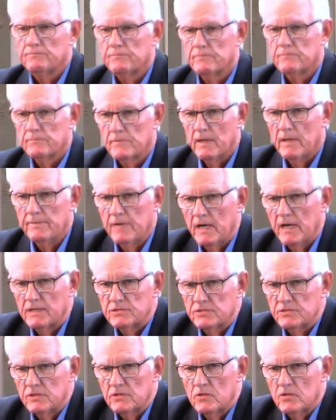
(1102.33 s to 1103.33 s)
Let me
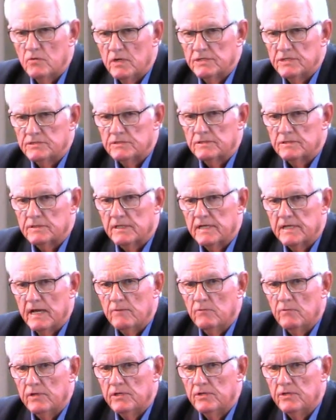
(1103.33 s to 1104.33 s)
ask you a question.
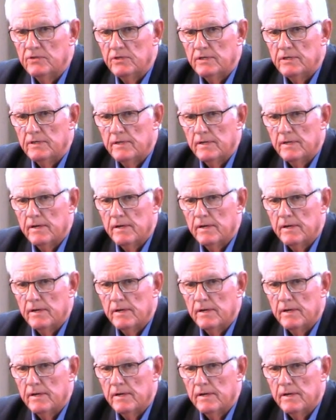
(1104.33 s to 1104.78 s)
Can we do it?